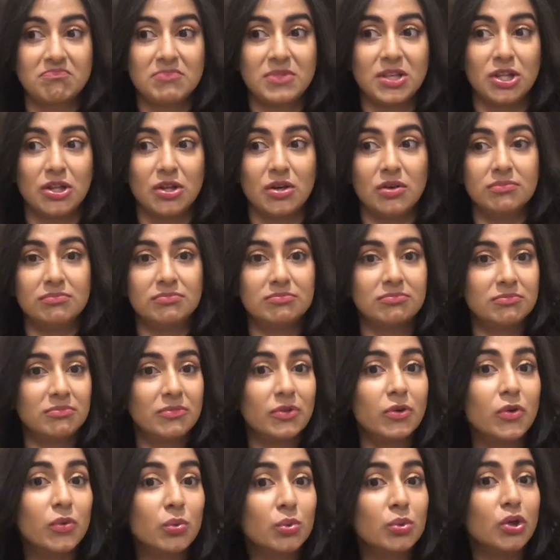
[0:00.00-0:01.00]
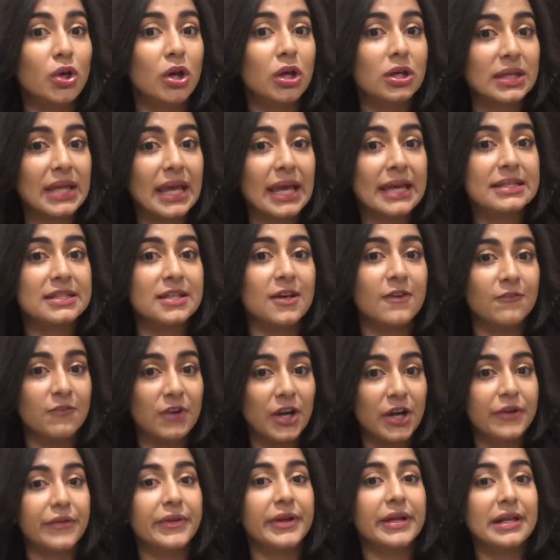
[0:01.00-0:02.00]
you know, we would not get a
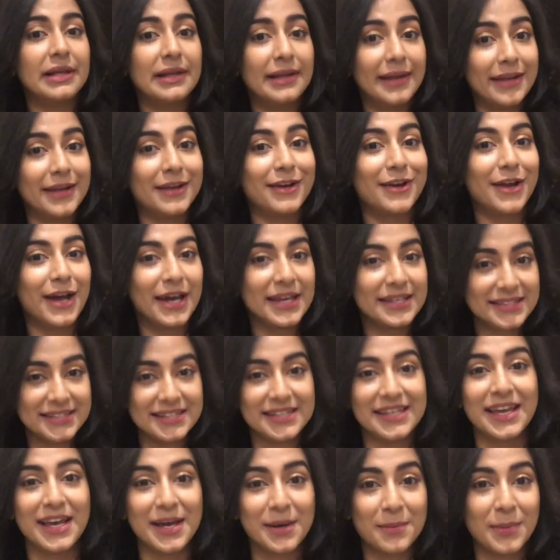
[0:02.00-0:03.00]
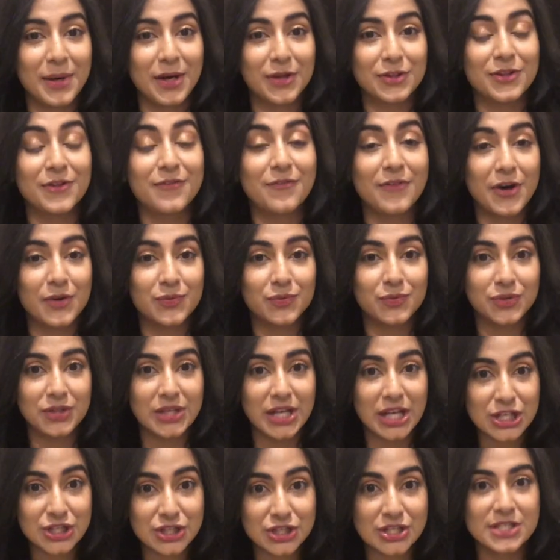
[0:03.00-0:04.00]
very clear idea about the
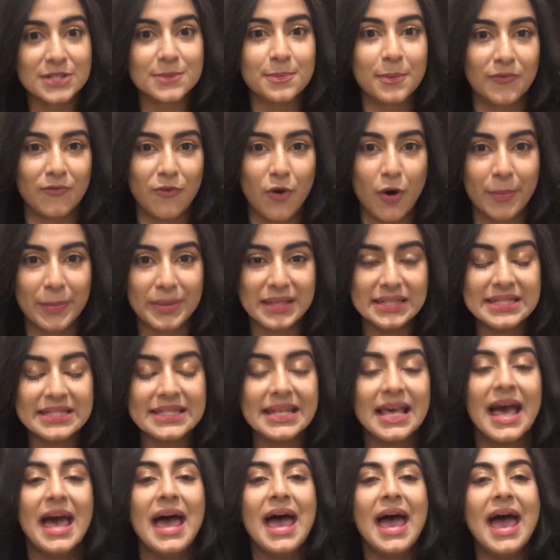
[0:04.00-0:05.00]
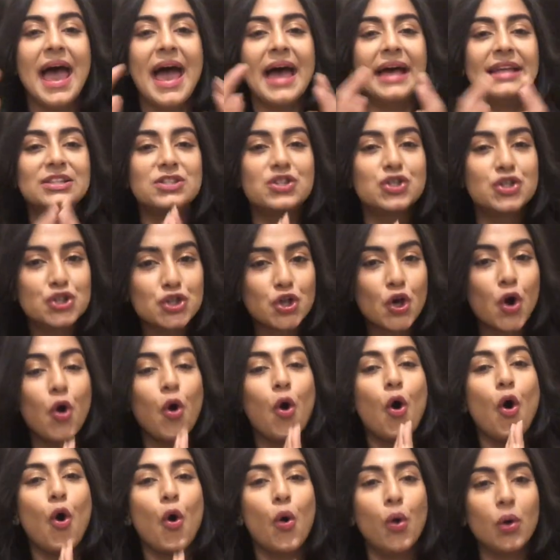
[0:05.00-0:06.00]
foundation's performance. And
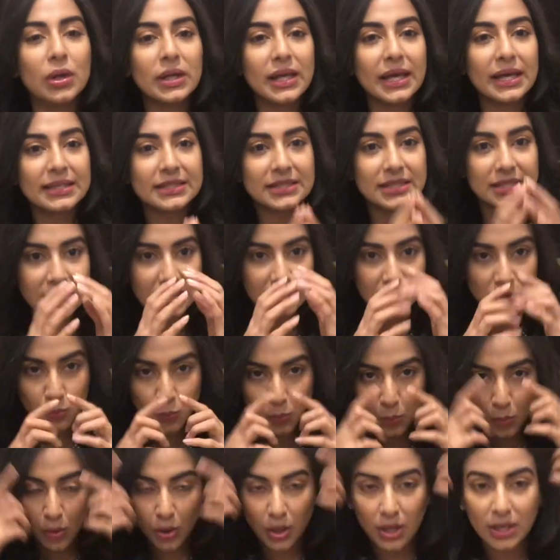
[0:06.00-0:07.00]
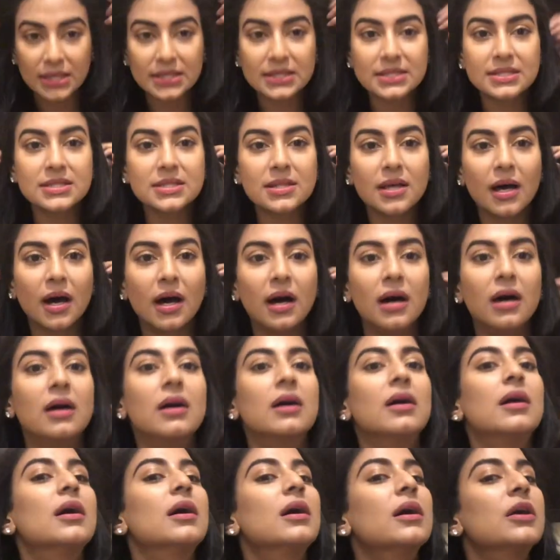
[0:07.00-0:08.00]
so all I did was
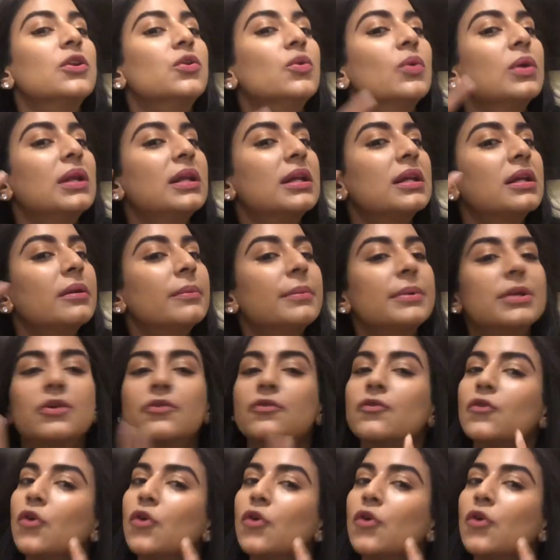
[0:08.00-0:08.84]
do a little bit of